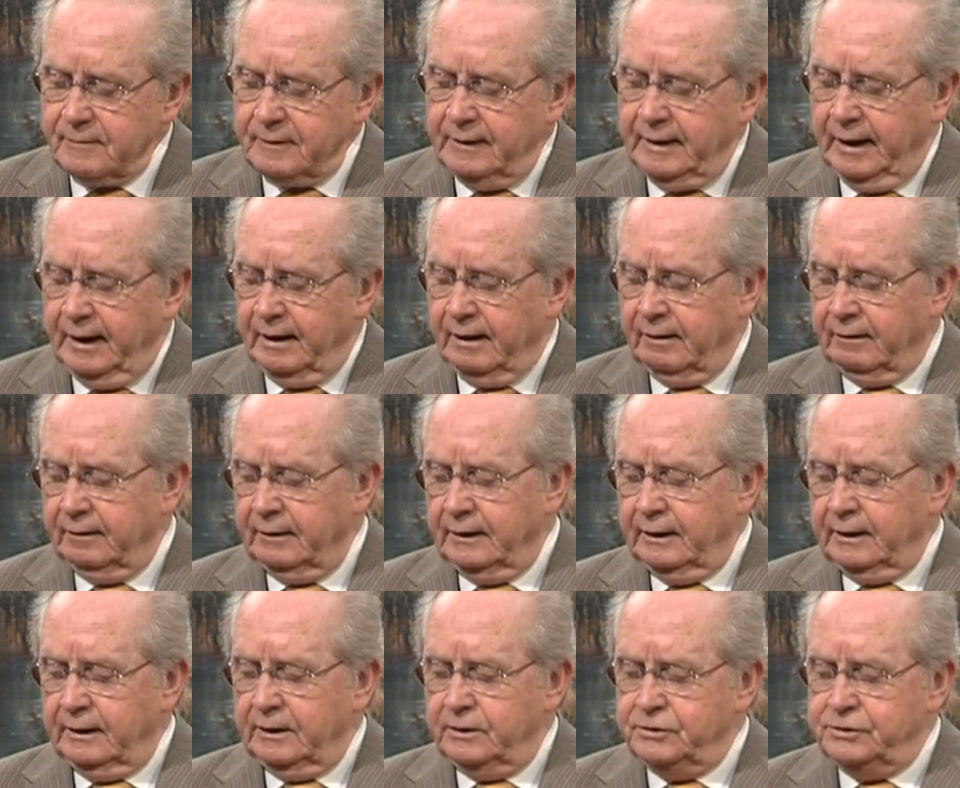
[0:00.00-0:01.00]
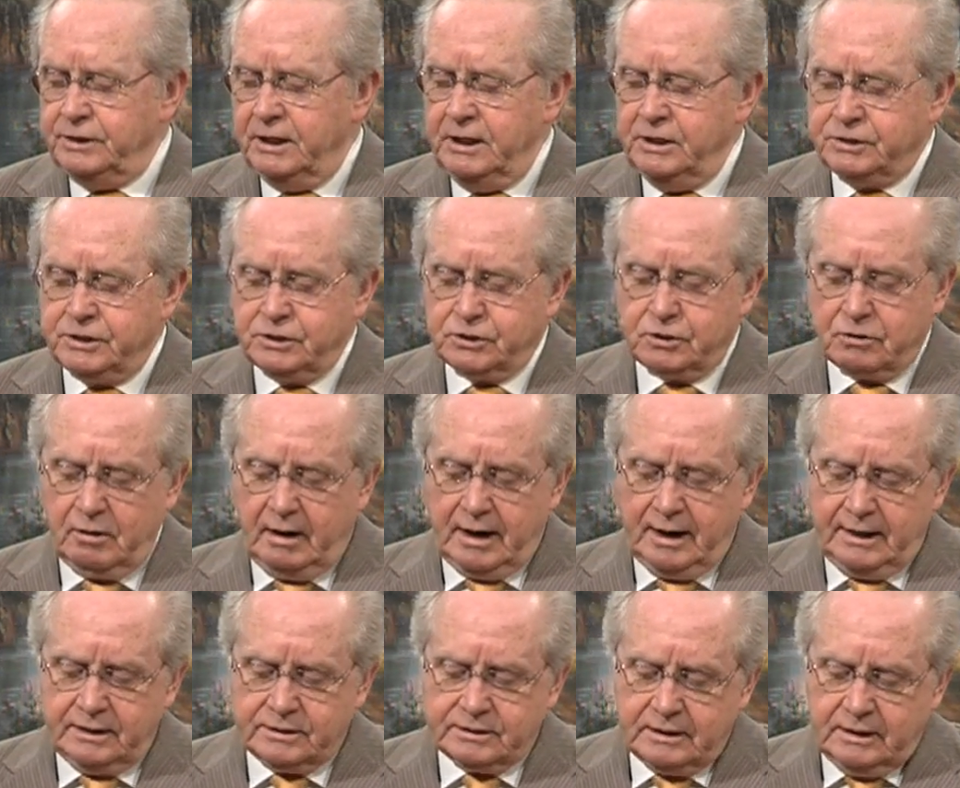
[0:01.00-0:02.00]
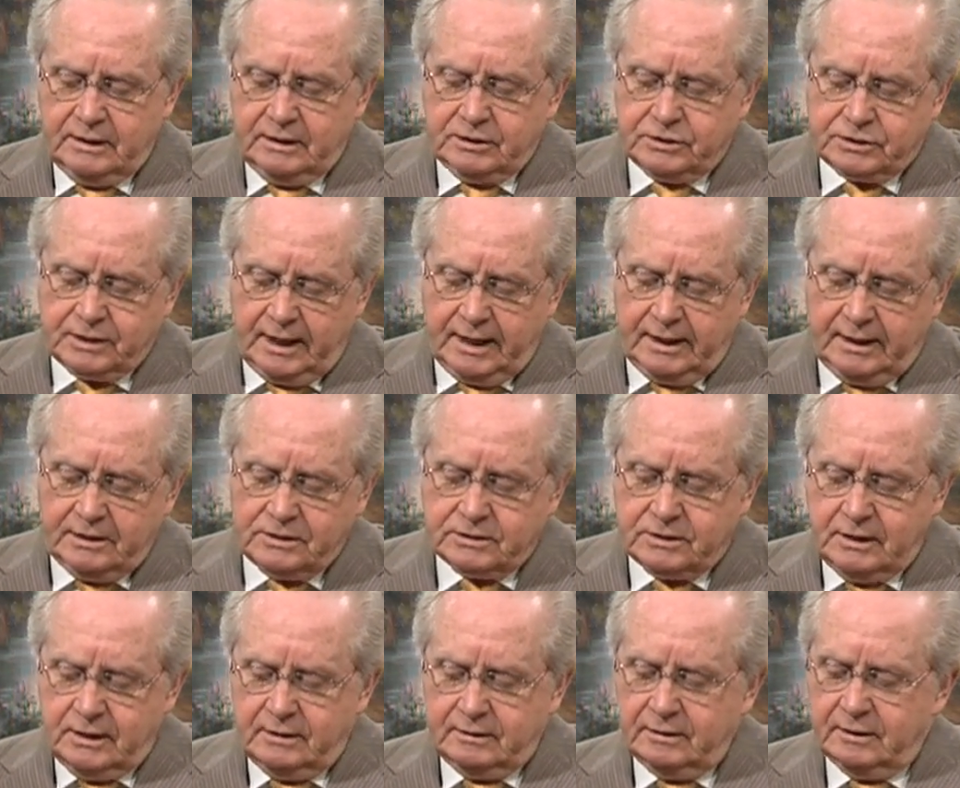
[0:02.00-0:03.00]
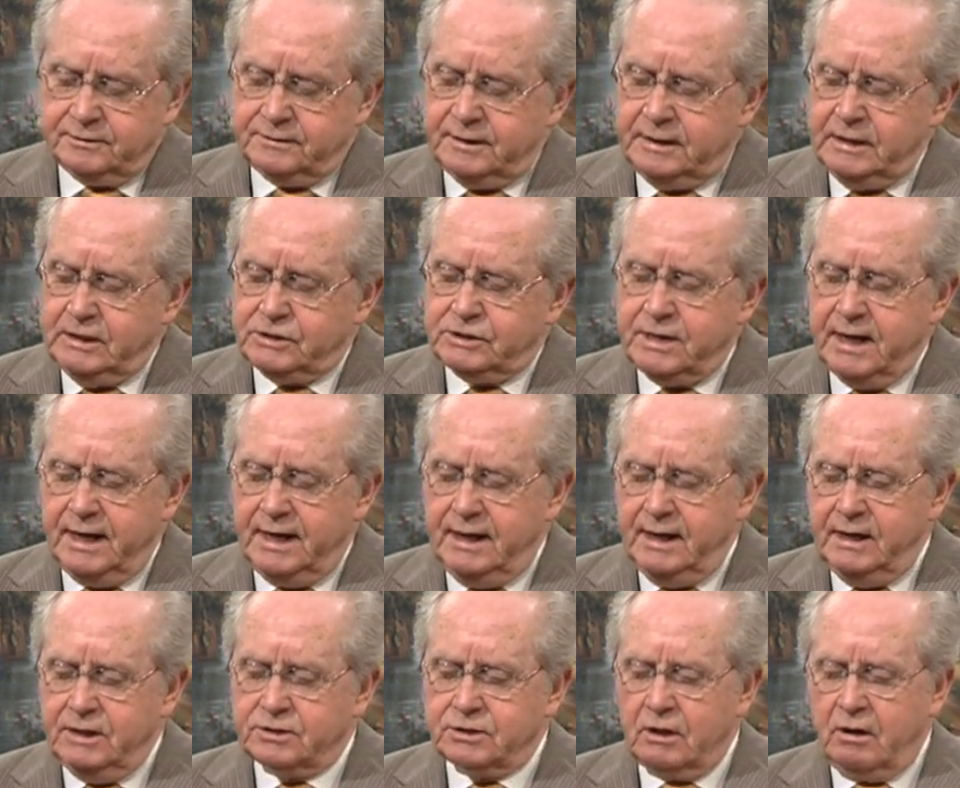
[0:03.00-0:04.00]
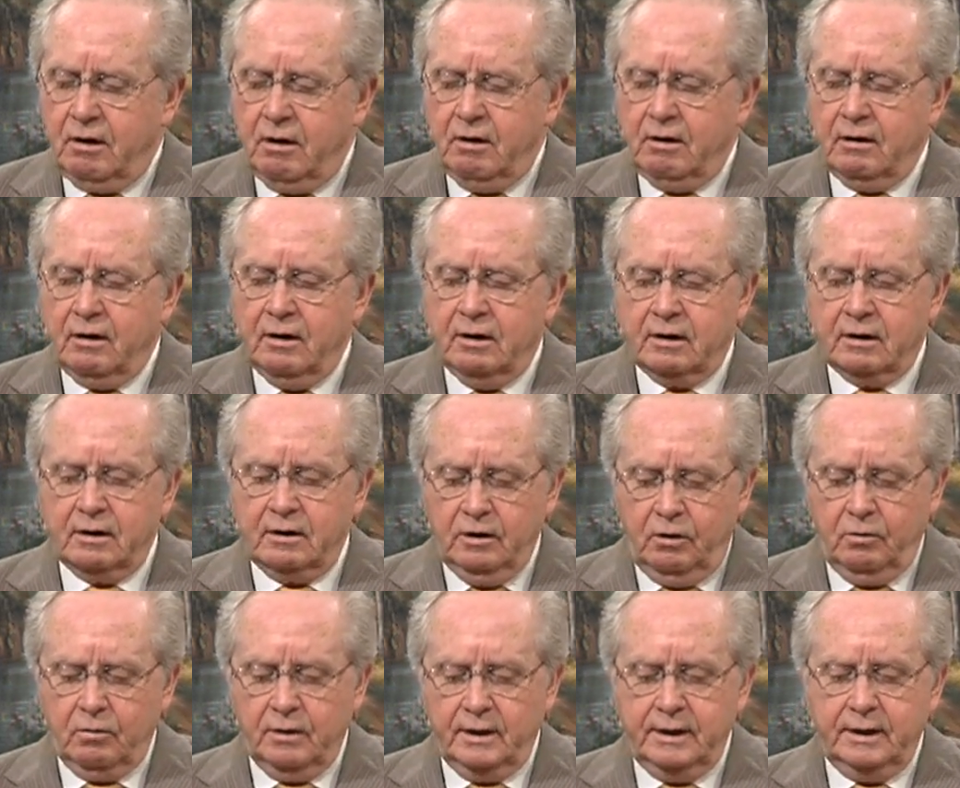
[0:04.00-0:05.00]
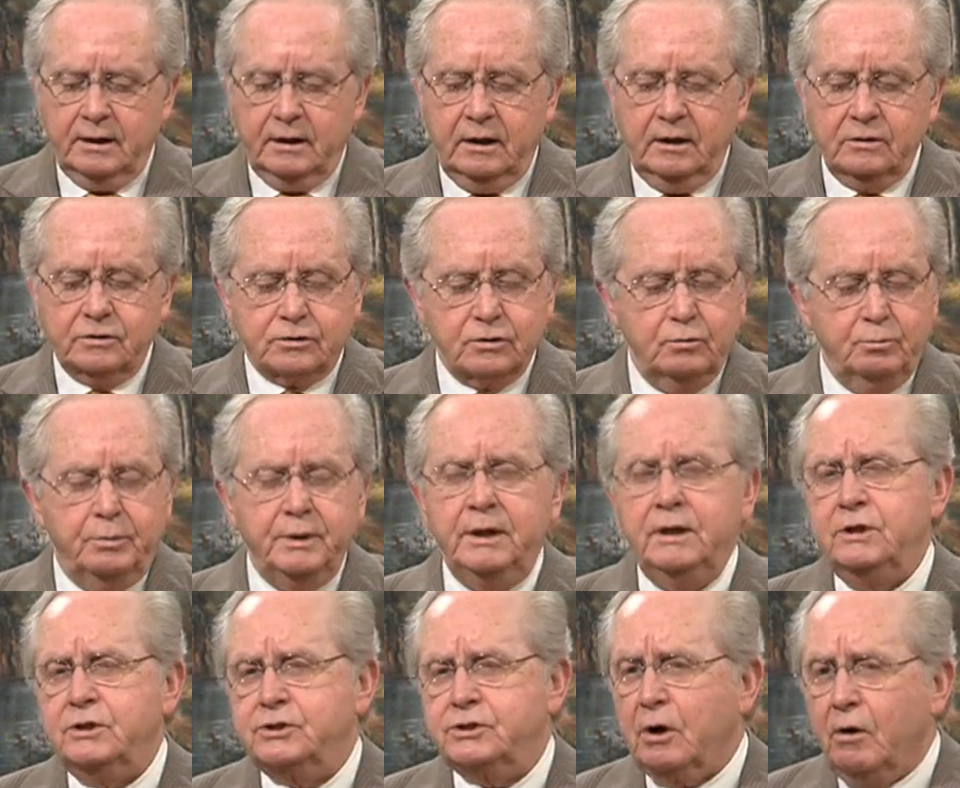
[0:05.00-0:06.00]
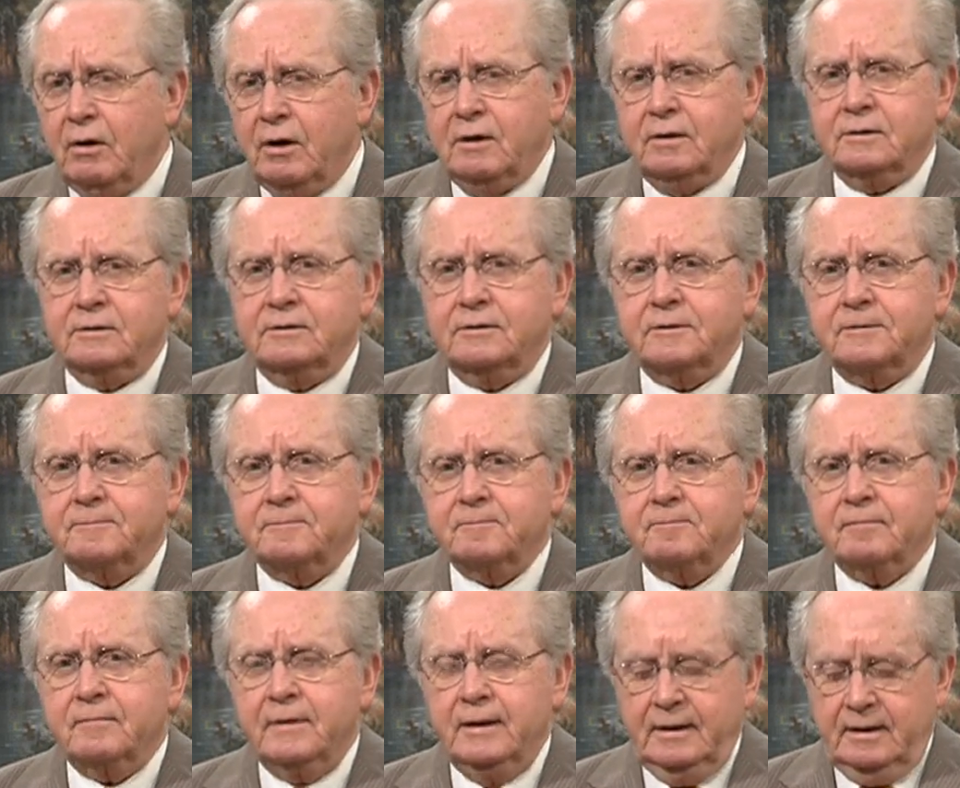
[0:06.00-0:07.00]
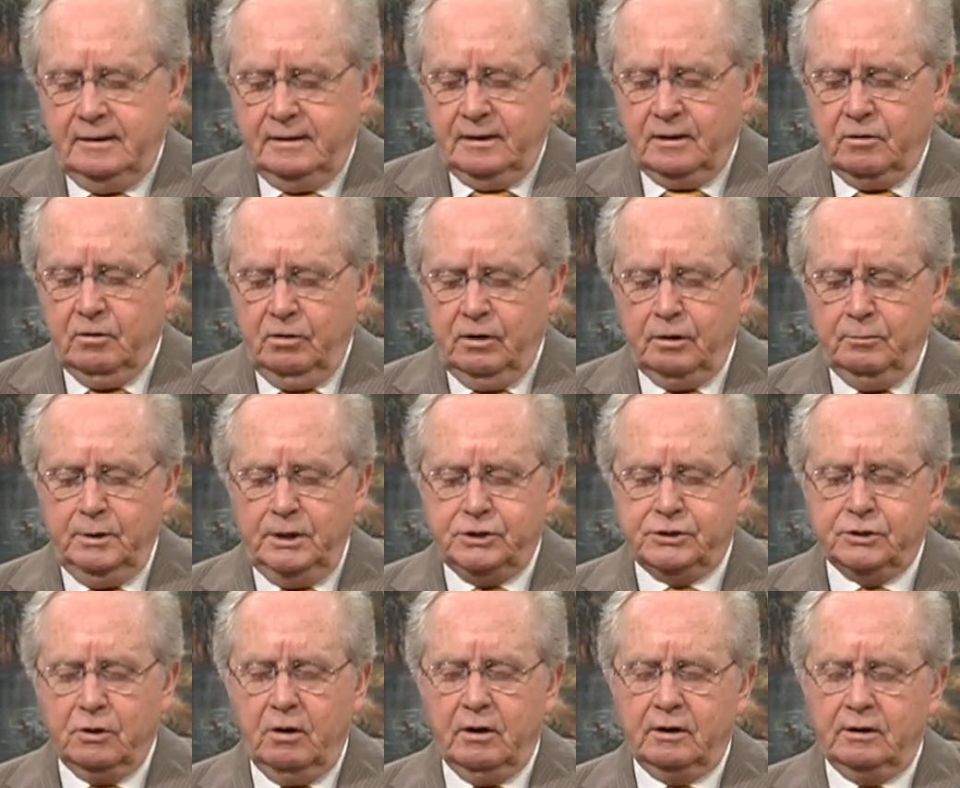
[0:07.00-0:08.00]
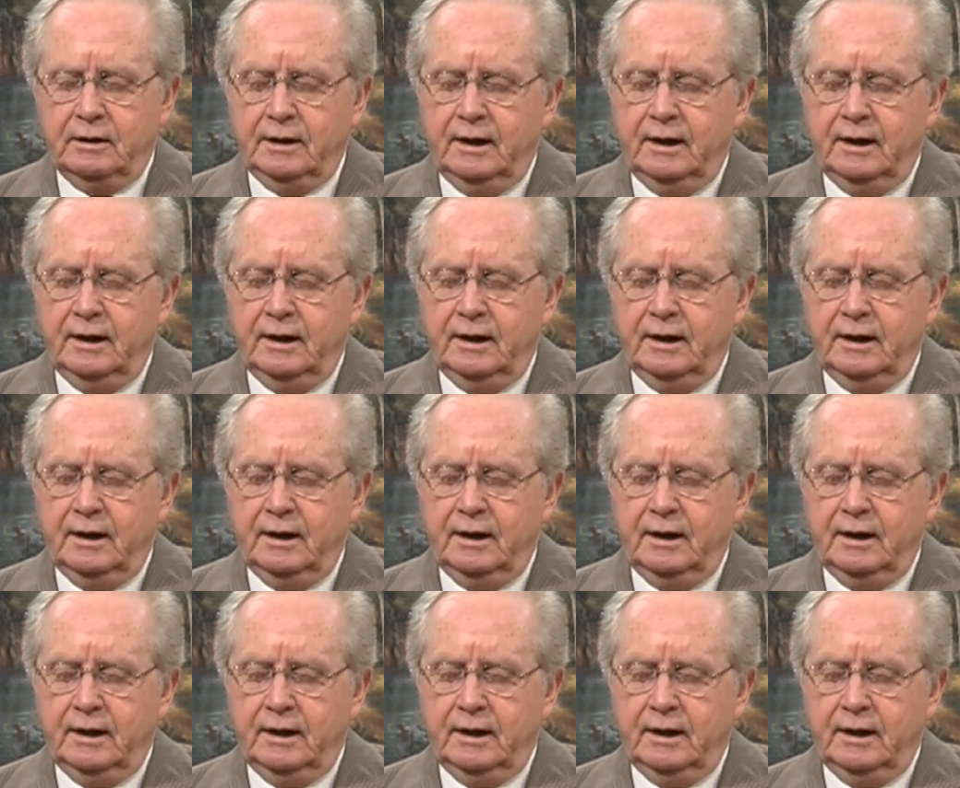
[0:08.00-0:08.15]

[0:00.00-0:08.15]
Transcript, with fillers: Now, Jesus Christ says that these days are going to be shortened. They're going to be shortened.